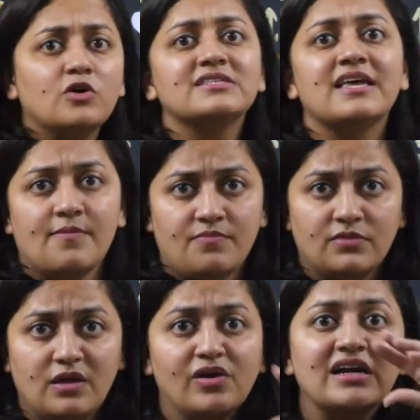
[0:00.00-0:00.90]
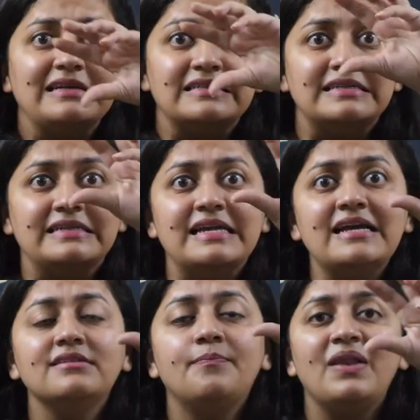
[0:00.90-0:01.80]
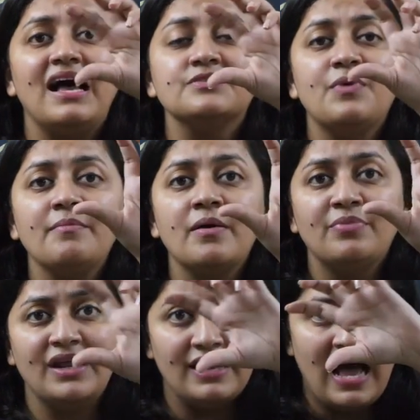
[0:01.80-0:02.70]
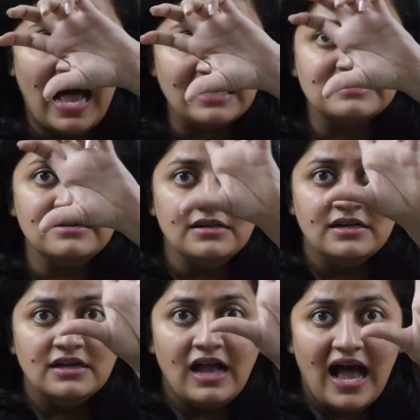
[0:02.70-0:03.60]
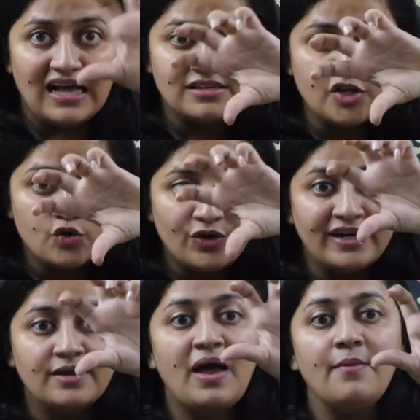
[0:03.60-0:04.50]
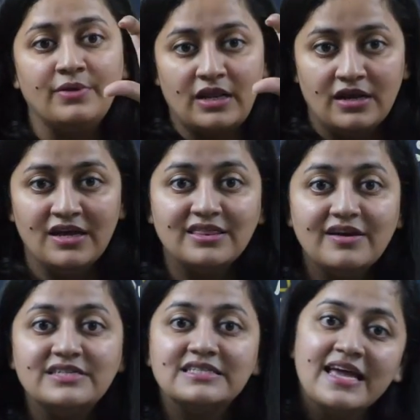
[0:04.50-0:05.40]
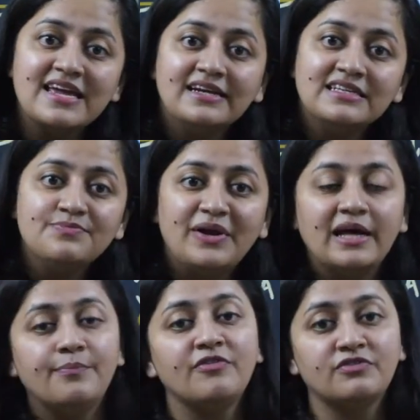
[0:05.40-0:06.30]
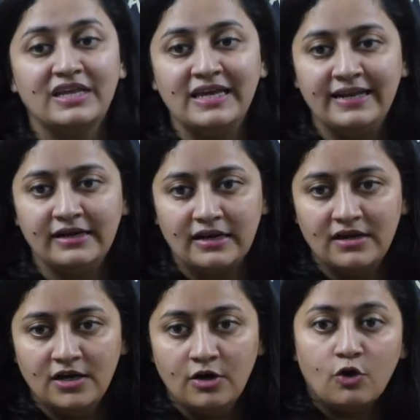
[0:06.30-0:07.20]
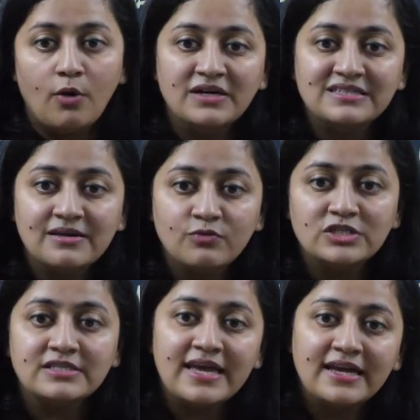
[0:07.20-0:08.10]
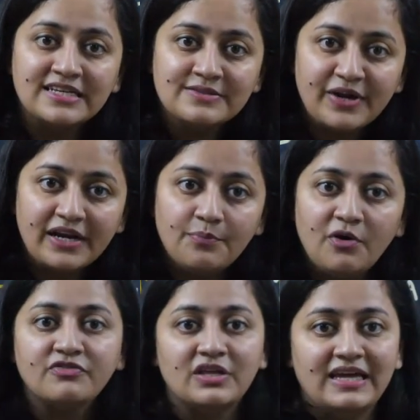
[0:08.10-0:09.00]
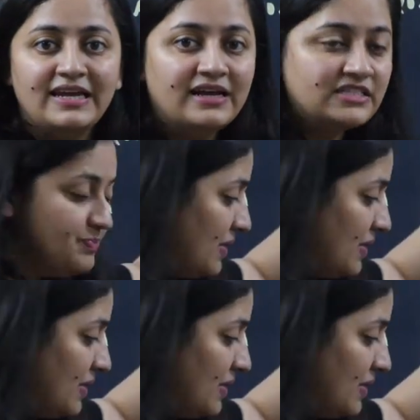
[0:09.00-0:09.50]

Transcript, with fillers: was same. They were considering the plasma membrane as a, as a unit membrane. They were saying it is made up of three layers. Robertson was saying it is made up of three layers,